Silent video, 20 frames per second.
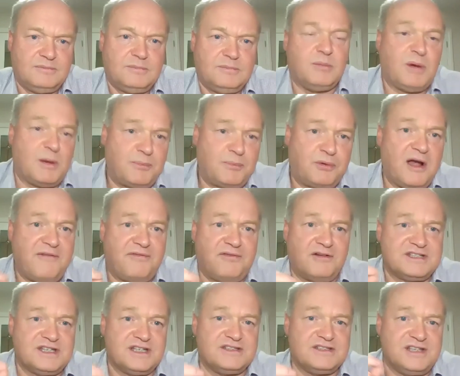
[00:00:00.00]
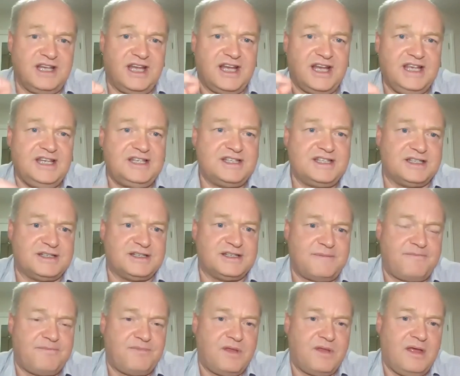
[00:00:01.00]
But my preference is that you'd eat it.
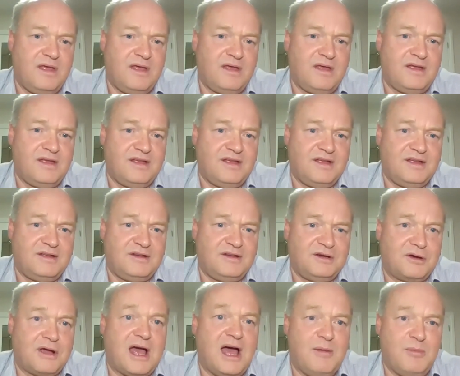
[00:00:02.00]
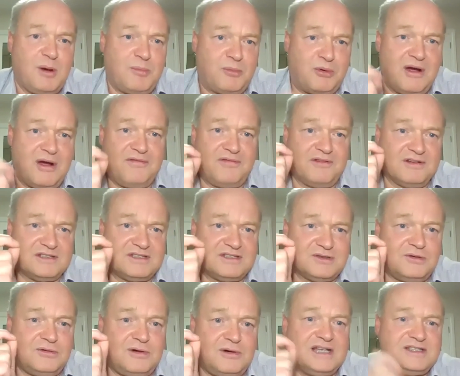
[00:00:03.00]
Okay, my preference
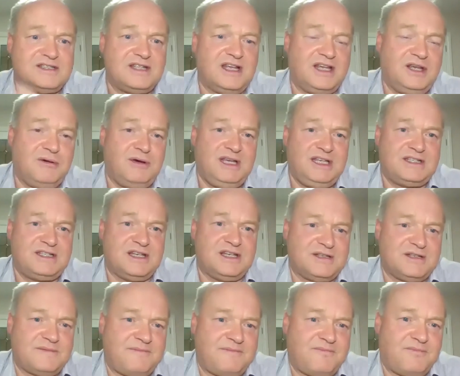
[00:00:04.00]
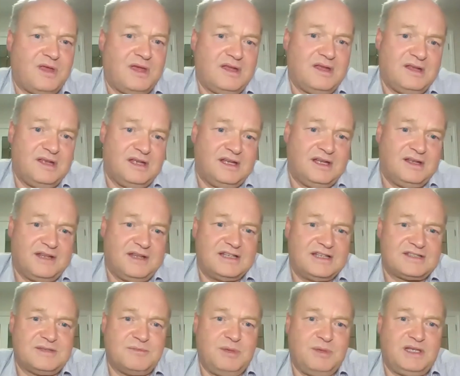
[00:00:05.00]
is always that you eat it.
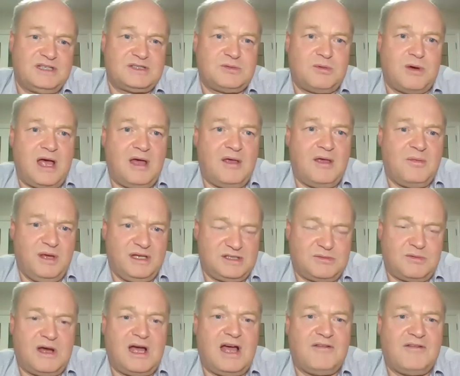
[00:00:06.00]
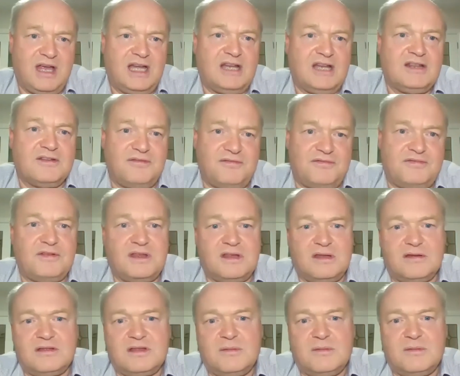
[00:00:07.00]
That's the best way of getting
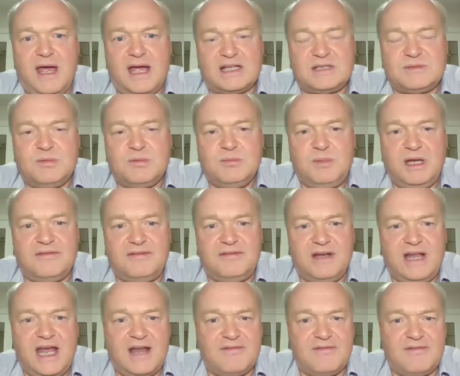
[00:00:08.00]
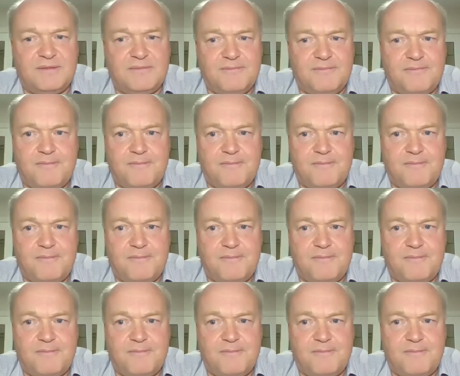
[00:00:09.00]
the maximum benefit out of it.